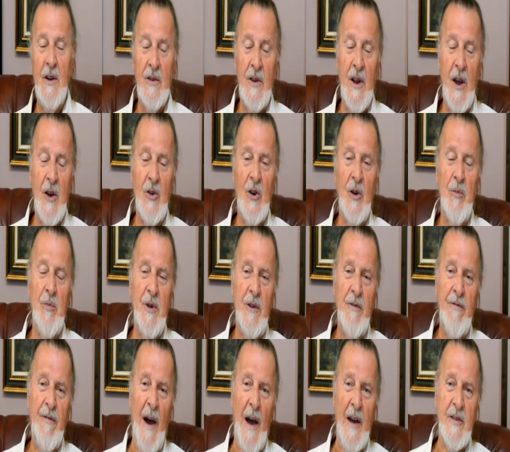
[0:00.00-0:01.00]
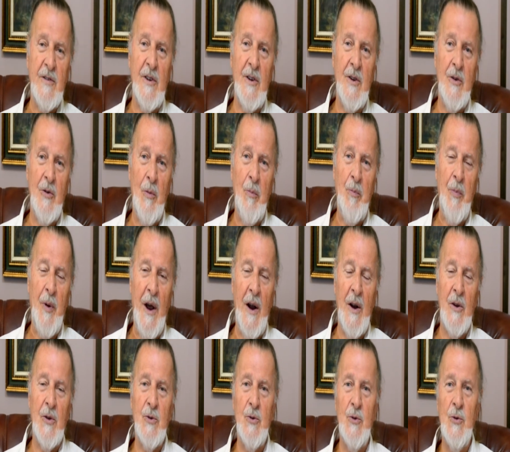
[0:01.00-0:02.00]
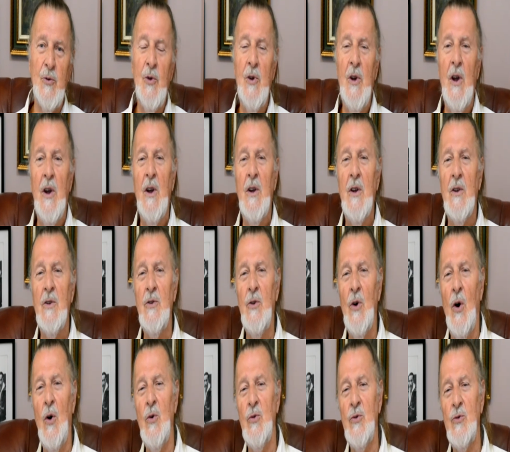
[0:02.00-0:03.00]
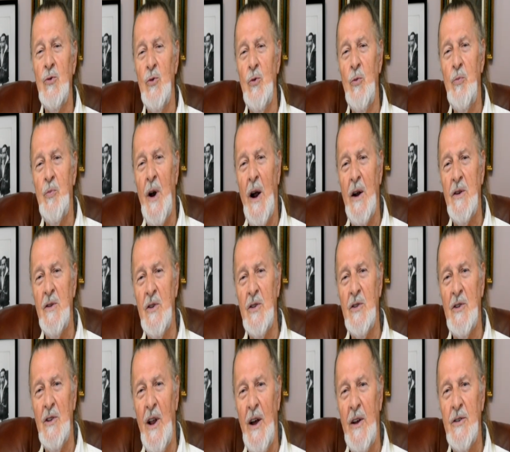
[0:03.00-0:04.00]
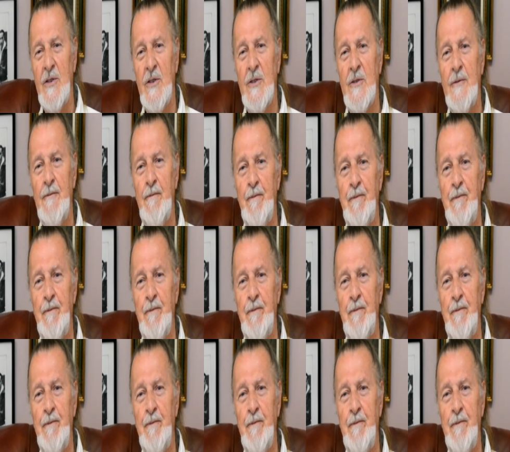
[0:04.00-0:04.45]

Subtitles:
they're going to be faster compared to those who practice less.